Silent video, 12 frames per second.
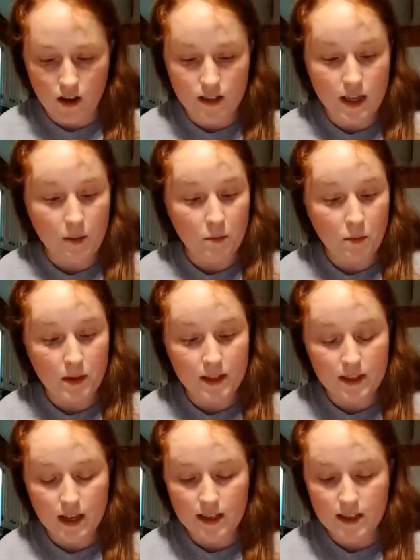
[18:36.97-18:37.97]

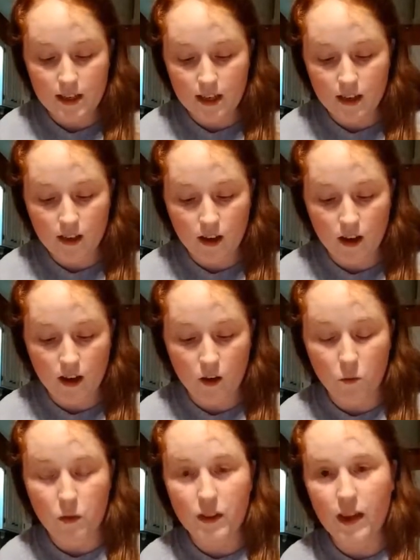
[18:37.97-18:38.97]
Temperament testing.
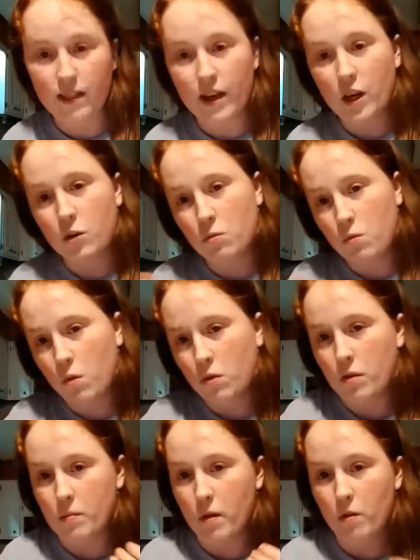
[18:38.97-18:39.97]
Will they let you roll
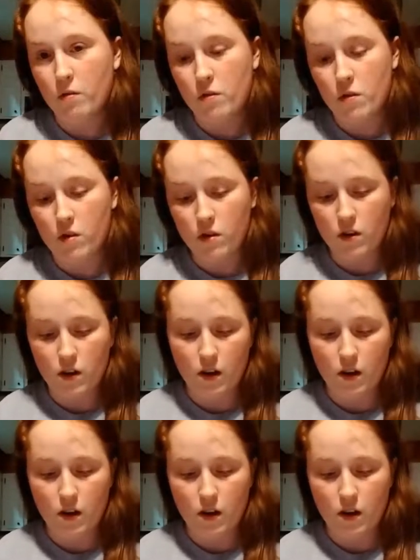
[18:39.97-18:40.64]
them over?